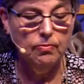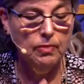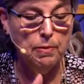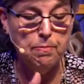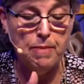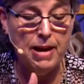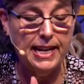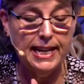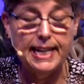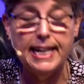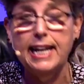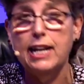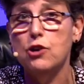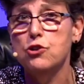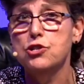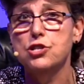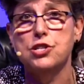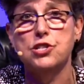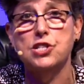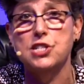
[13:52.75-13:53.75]
Medicare
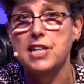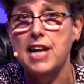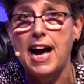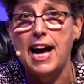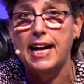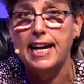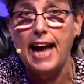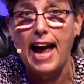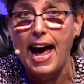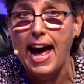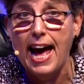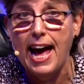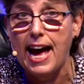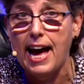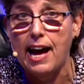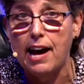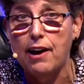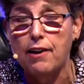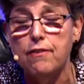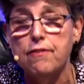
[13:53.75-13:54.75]
does not
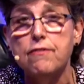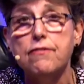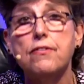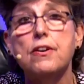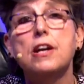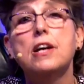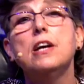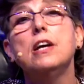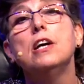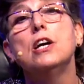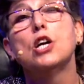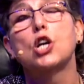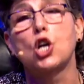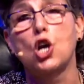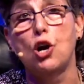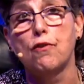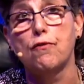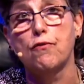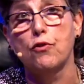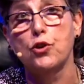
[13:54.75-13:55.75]
have
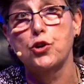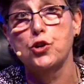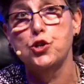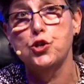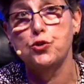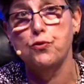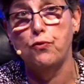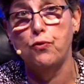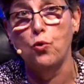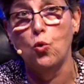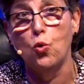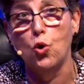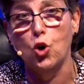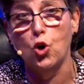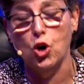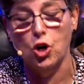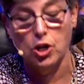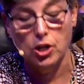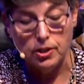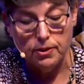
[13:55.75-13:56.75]
coverage
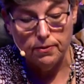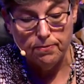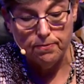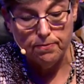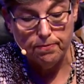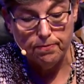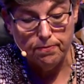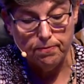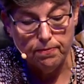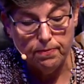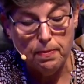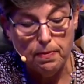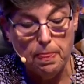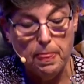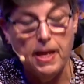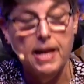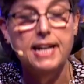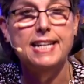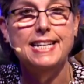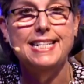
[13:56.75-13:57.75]
for
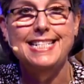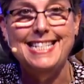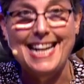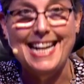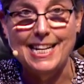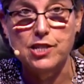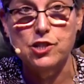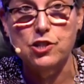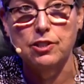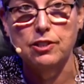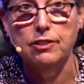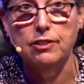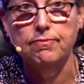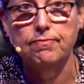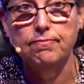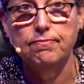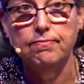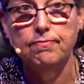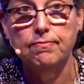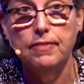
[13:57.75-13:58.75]
dental,
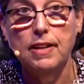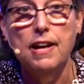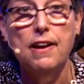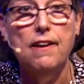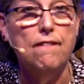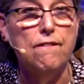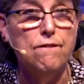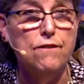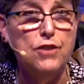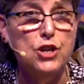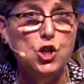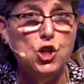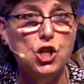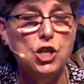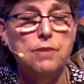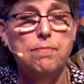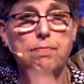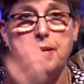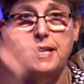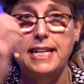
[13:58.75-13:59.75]

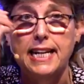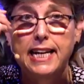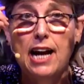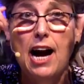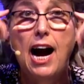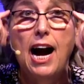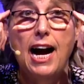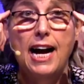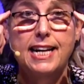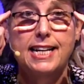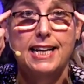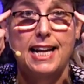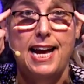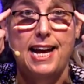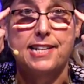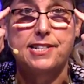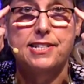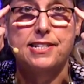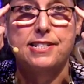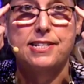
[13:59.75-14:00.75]
vision meaning
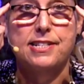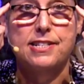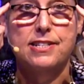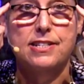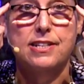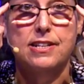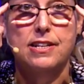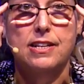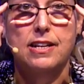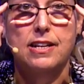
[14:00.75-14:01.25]
eyeglasses,